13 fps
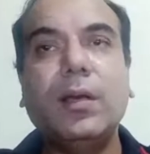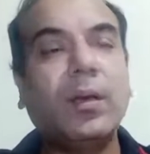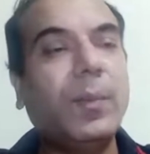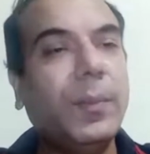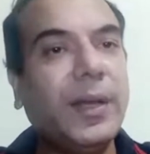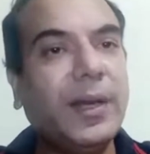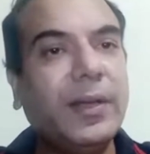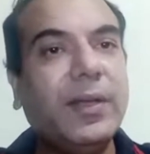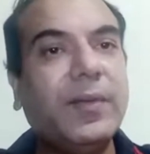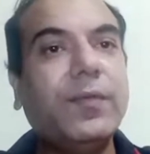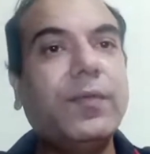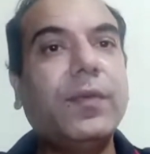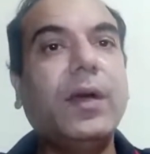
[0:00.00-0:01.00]

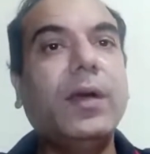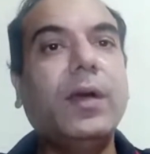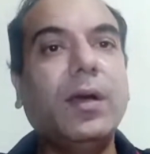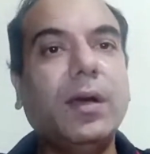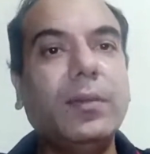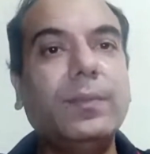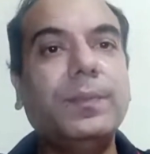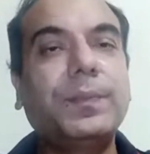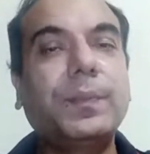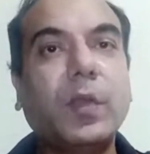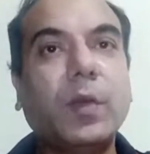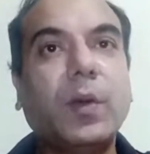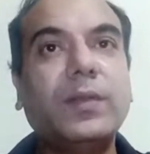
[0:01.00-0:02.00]
competitive
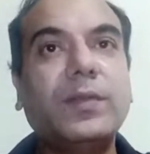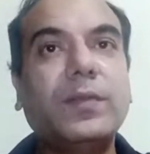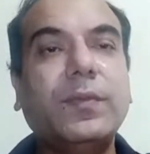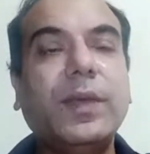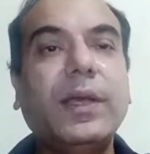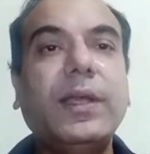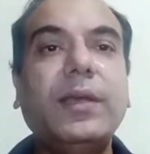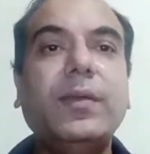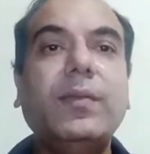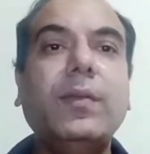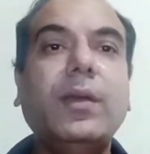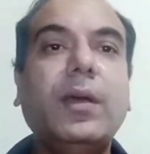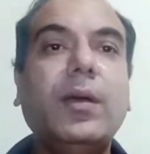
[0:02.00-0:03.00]
costs,
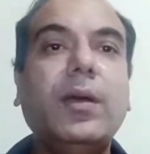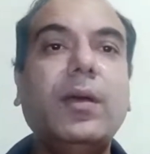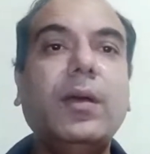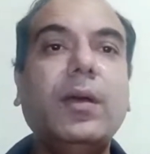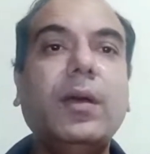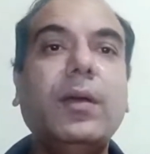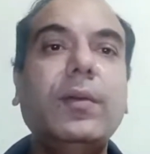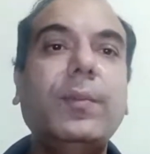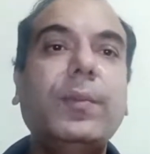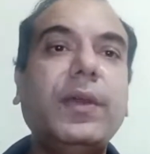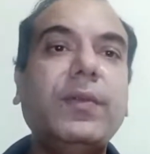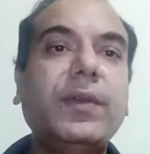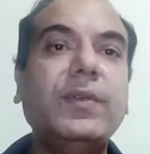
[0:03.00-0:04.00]
wherein
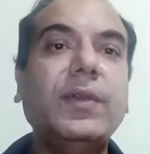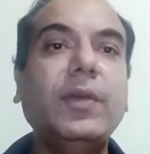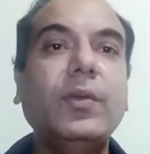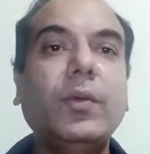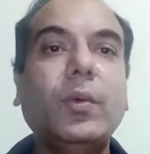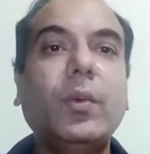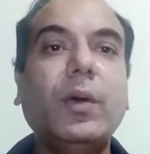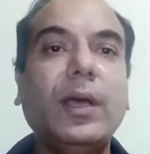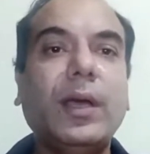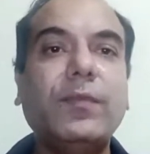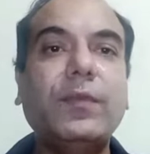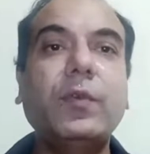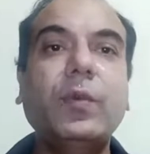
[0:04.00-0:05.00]
previously you
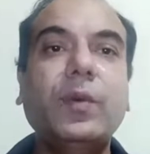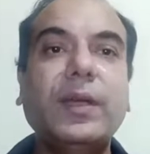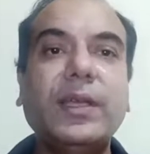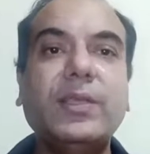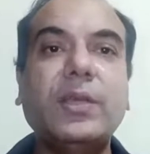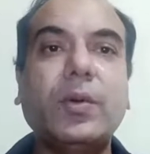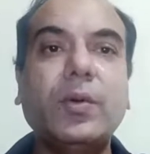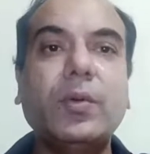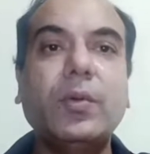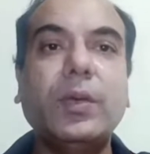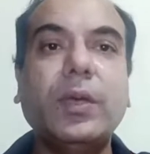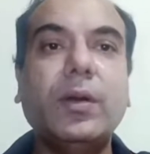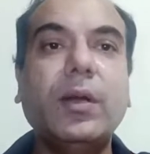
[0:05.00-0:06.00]
have to reach out
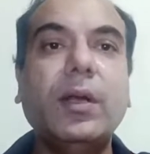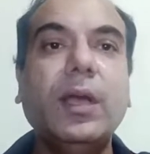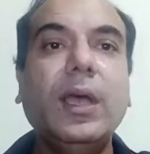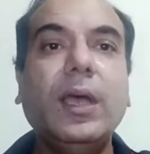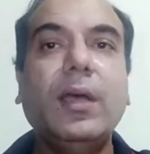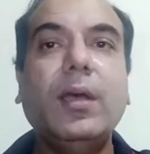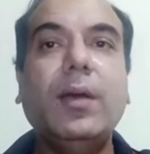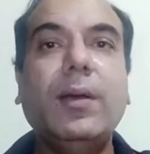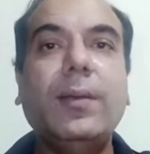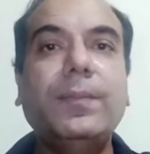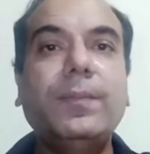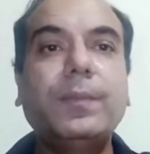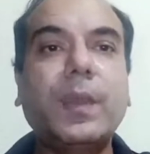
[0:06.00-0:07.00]
to your
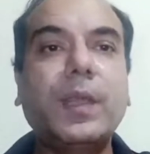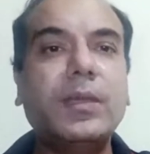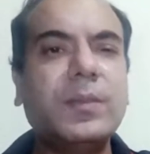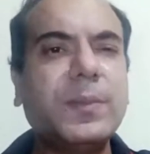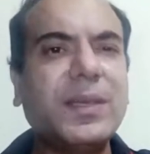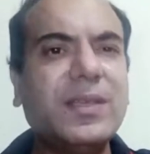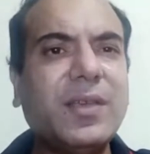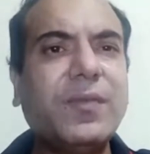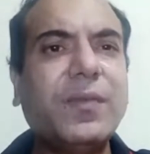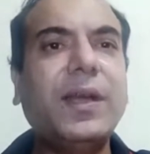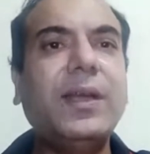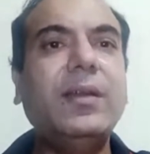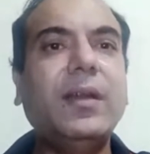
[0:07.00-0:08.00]

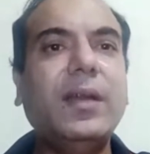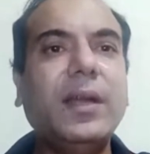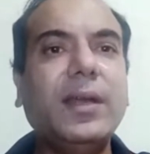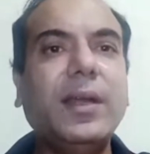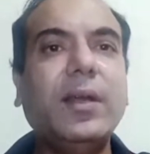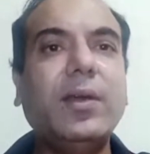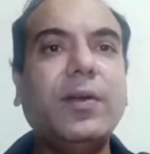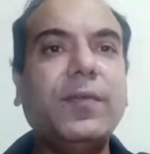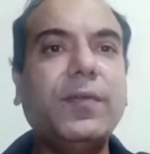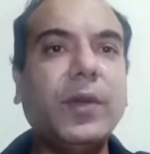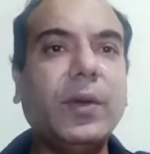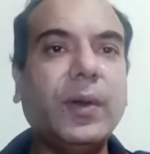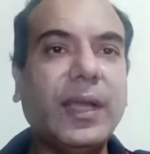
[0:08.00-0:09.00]
specified retailer
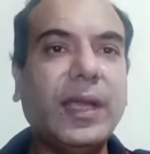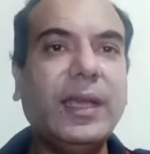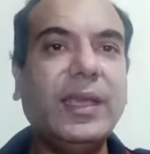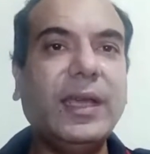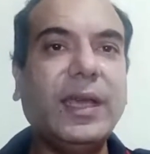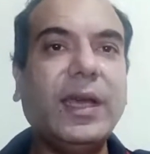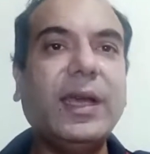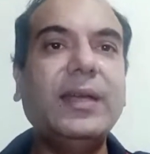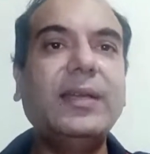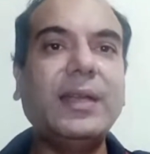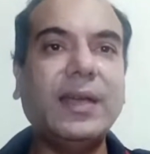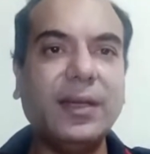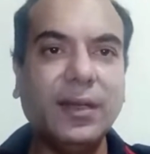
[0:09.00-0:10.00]
of your area,
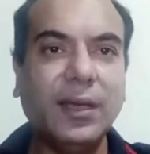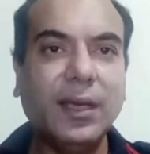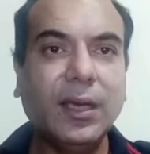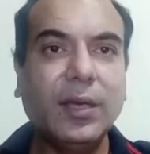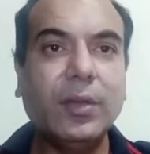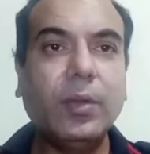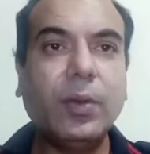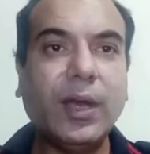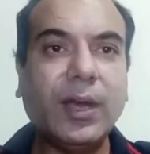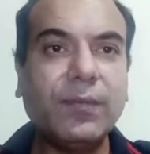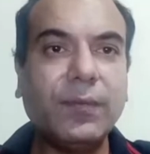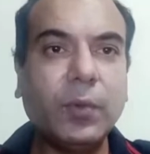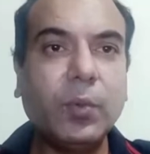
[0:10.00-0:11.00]
and then you
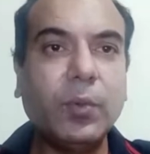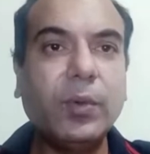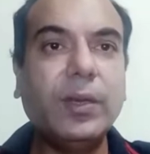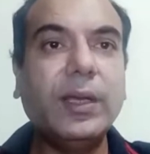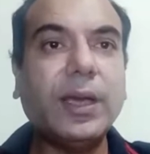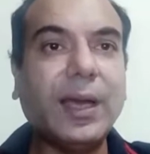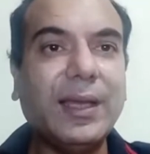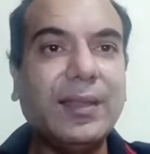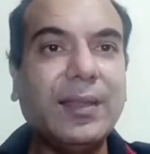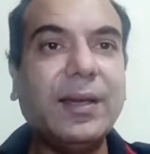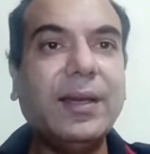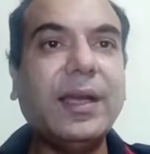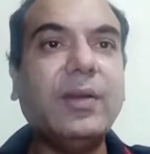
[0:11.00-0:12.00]
have to
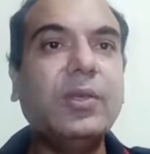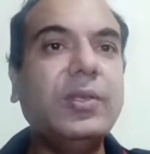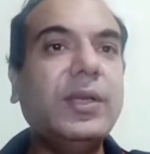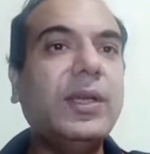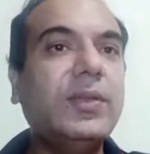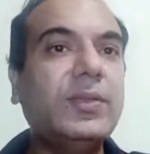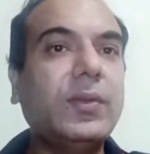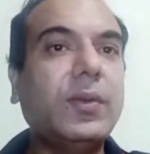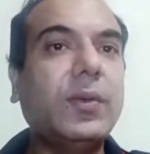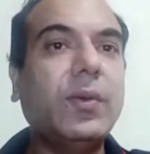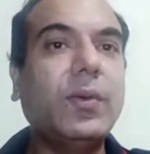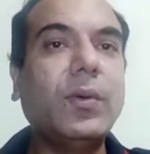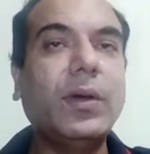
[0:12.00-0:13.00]
either negotiate
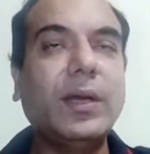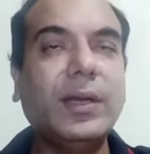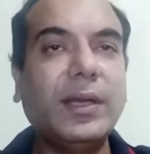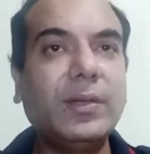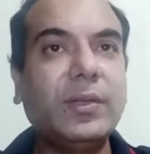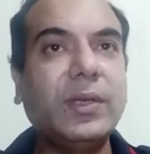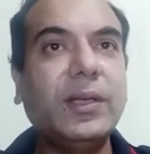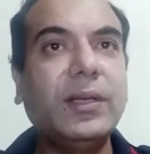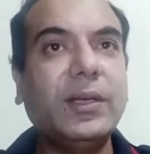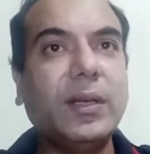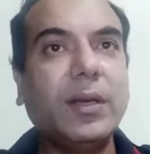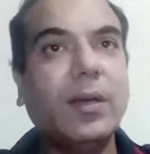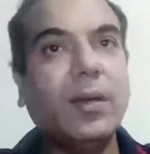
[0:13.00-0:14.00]

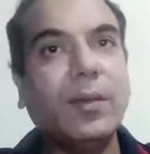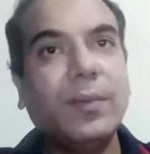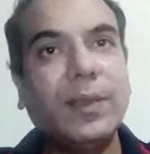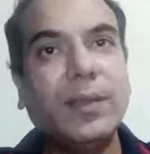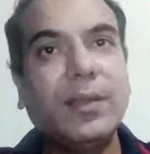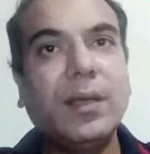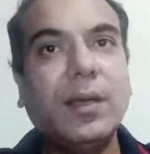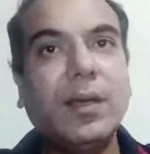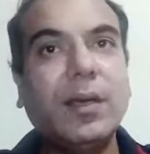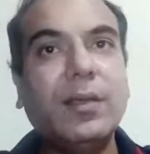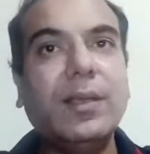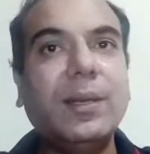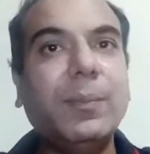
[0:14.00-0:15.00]
with
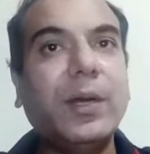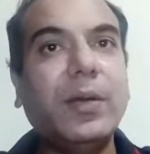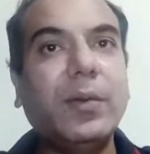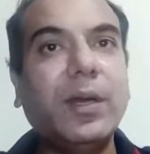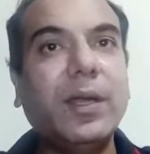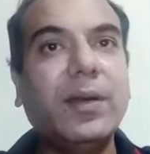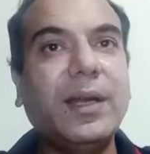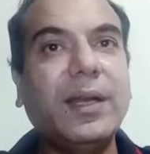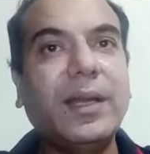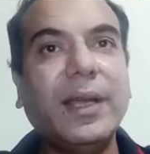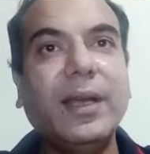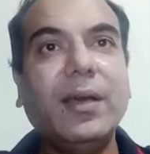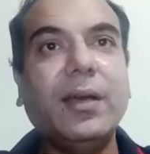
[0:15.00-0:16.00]
that particular
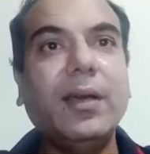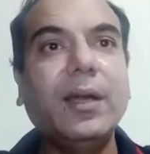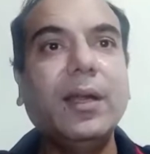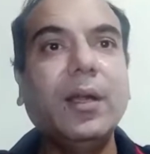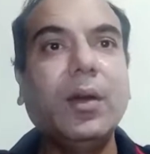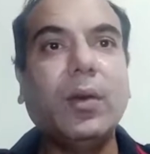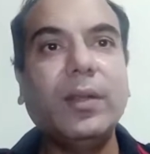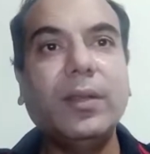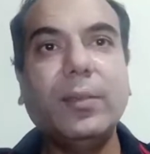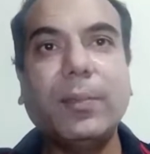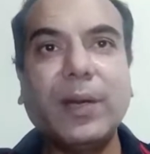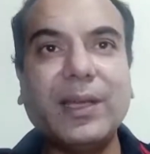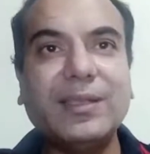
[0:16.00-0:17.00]
retailer on the
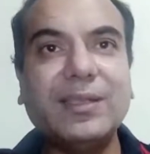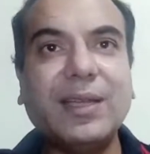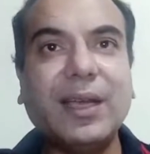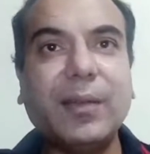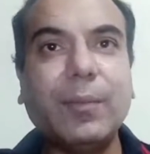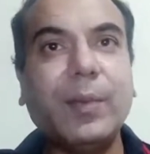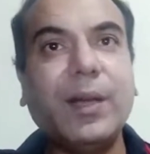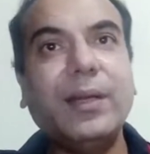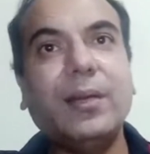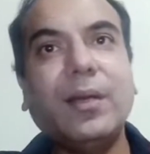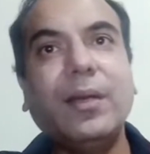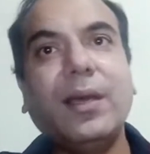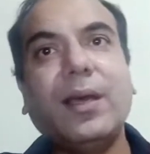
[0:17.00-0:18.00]
price tag. But
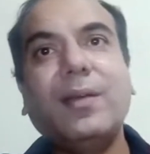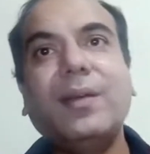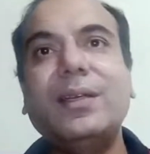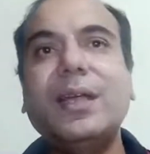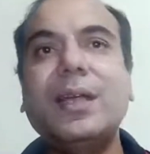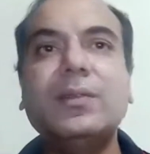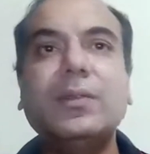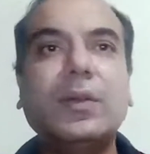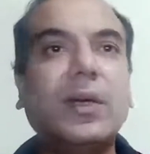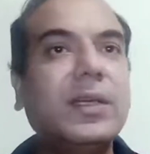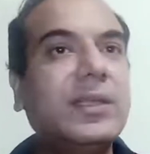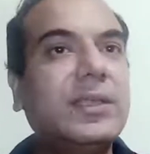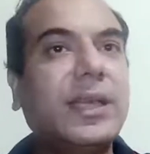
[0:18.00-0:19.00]
now it has
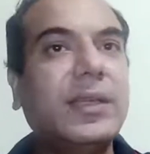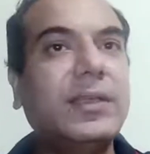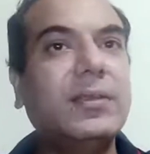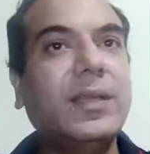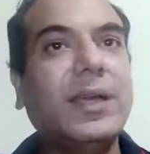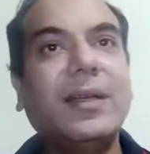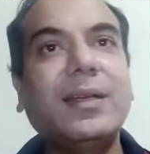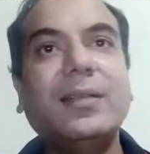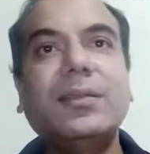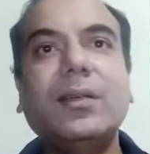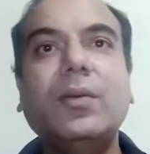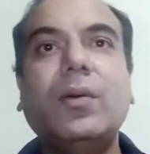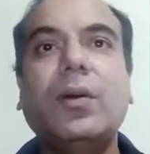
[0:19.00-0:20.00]
all changed. That
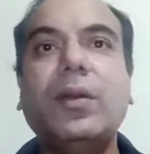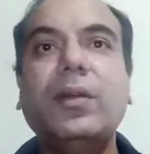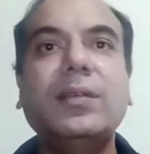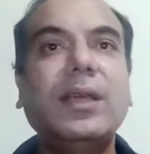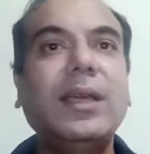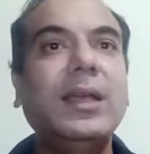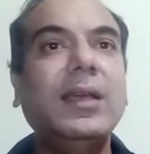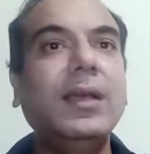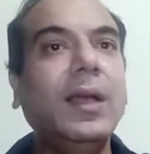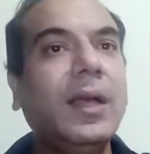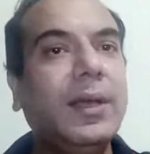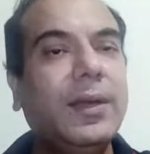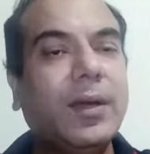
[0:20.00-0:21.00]
is a gone thing.
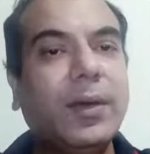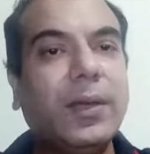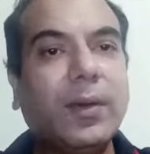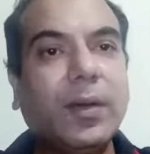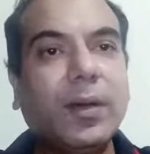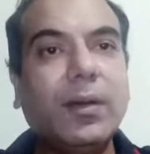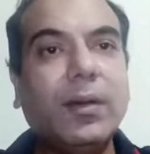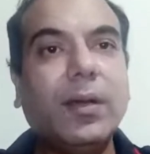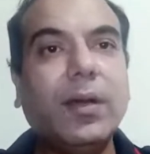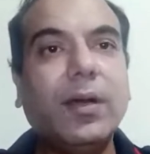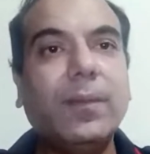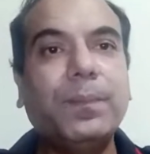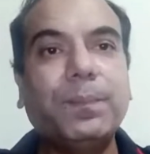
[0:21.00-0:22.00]
Now your
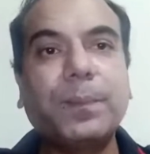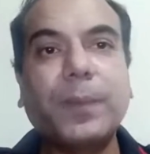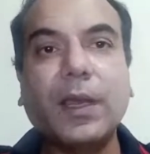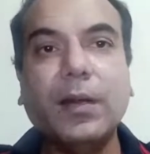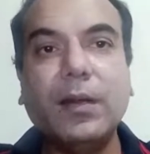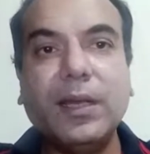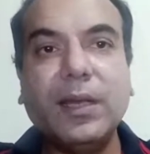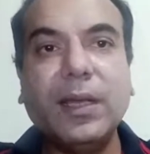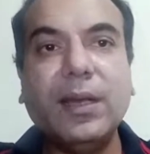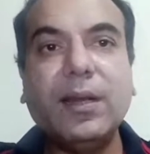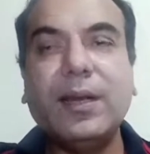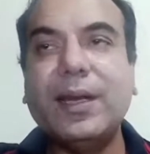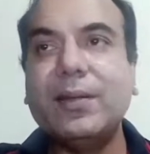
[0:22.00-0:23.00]

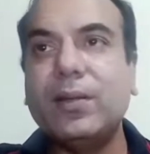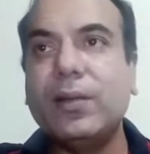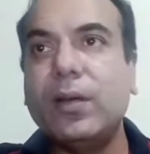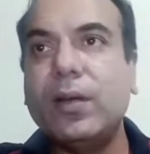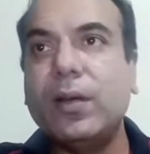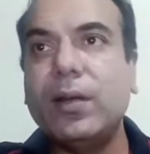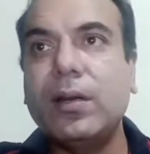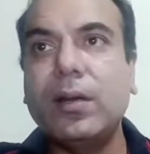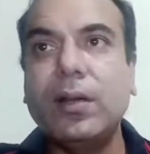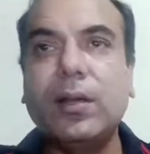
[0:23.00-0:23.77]
retailer at your